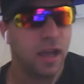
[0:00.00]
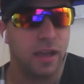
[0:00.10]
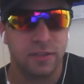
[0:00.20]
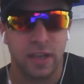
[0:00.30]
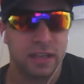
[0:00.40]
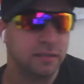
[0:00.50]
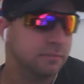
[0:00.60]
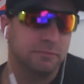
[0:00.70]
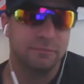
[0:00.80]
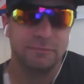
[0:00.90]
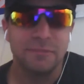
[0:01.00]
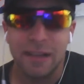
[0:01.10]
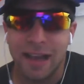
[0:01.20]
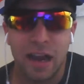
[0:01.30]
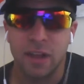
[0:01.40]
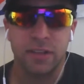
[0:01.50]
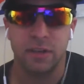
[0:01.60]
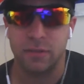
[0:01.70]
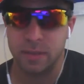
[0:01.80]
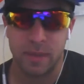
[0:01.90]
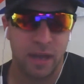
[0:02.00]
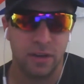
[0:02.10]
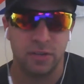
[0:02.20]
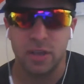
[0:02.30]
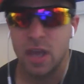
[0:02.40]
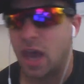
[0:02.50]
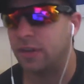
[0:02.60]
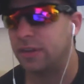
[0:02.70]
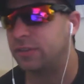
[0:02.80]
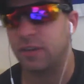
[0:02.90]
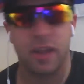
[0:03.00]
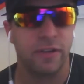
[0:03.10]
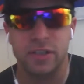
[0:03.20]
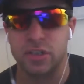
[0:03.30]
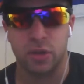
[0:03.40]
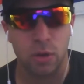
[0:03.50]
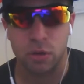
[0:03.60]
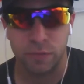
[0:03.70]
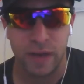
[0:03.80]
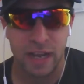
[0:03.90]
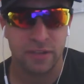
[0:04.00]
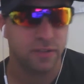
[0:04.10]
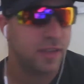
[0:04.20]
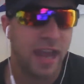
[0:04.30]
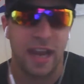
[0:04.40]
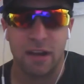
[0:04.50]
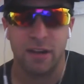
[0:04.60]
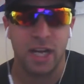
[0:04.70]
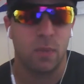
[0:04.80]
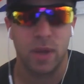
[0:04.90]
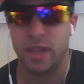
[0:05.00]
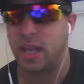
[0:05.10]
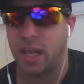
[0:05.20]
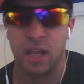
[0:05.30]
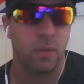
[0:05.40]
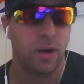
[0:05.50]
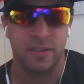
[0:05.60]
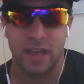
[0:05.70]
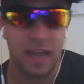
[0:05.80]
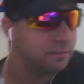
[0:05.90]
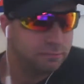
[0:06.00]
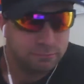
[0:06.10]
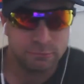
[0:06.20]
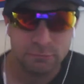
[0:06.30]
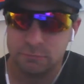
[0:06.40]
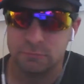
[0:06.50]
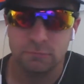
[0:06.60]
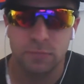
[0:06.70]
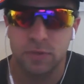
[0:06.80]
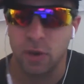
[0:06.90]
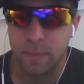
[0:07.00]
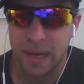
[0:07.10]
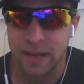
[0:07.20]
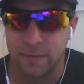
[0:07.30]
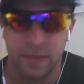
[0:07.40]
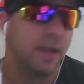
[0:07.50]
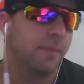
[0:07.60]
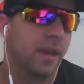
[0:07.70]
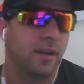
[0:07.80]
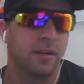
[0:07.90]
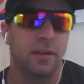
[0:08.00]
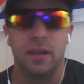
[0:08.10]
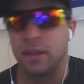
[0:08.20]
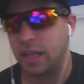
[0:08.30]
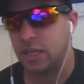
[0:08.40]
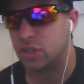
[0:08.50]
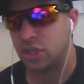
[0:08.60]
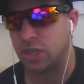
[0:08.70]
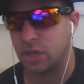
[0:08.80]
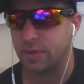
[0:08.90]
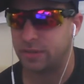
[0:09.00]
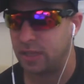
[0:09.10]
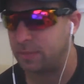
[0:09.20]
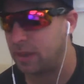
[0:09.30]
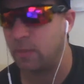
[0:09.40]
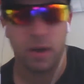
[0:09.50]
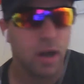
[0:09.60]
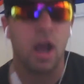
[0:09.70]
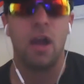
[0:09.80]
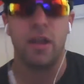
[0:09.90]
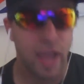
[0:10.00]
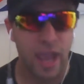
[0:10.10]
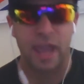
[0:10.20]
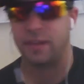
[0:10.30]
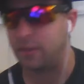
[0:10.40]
sake, I don't think it really matters unless they're allowing just local fans of that area where it's at. So be it, for that matter. They could cheer, the team they want. Oh yeah,